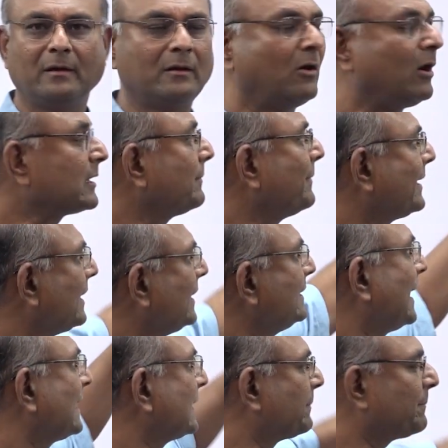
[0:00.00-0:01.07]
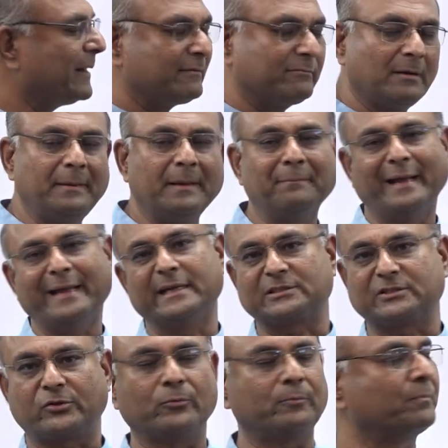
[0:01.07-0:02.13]
Automatically the other plate will be
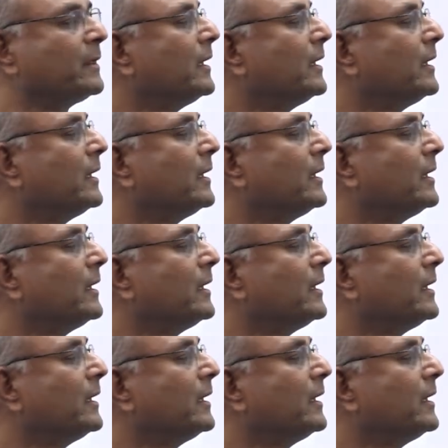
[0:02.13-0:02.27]
minus Q.